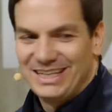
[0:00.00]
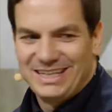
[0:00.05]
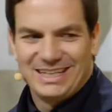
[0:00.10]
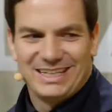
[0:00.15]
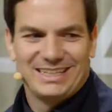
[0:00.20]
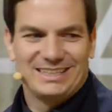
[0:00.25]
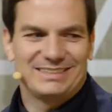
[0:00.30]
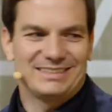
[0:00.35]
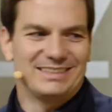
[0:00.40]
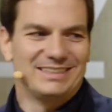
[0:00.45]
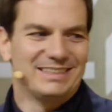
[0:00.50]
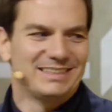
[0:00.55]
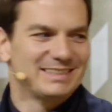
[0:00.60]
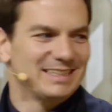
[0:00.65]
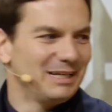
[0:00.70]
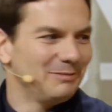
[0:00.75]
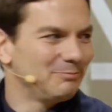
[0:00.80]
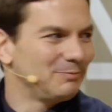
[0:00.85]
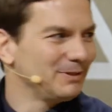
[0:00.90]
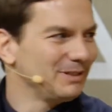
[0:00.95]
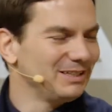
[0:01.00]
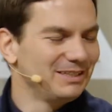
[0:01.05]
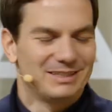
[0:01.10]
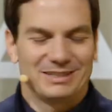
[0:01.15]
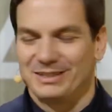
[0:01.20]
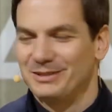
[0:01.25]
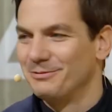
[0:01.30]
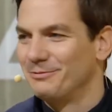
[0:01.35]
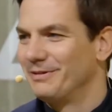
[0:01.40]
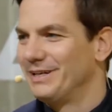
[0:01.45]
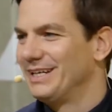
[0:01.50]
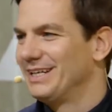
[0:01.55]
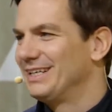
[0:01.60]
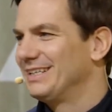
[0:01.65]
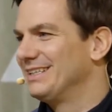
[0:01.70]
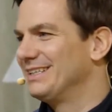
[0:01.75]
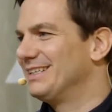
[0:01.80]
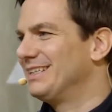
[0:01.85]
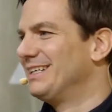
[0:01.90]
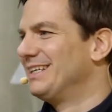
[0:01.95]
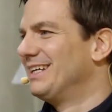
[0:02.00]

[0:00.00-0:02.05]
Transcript: It's an example where